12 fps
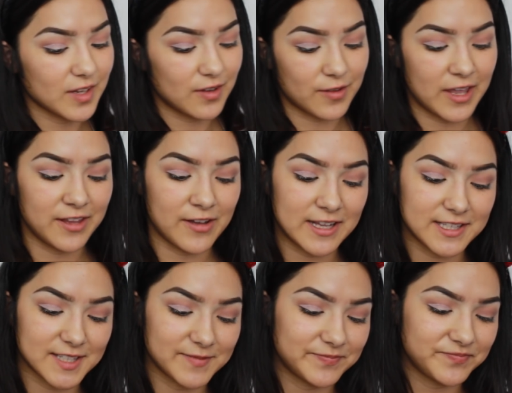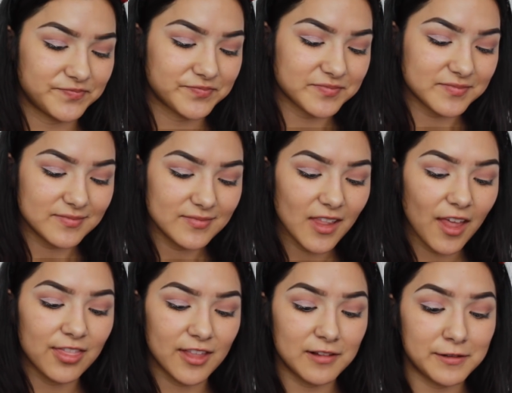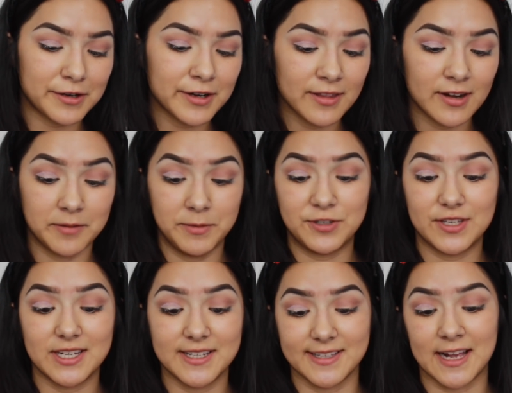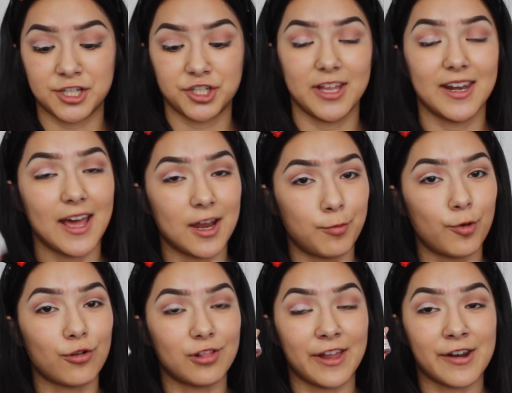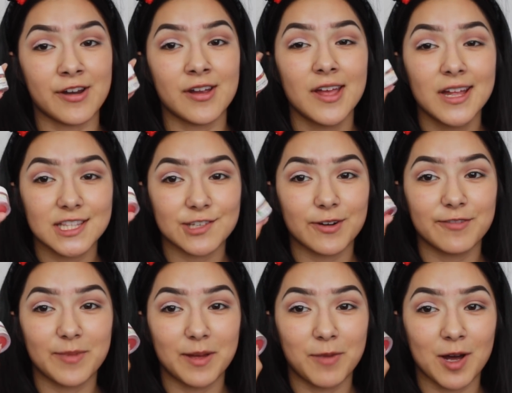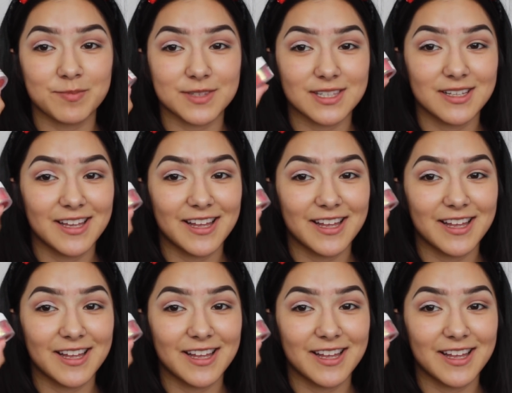Okay, you guys. The glitter that I'm using is actually an edible glitter. It's one of my mom's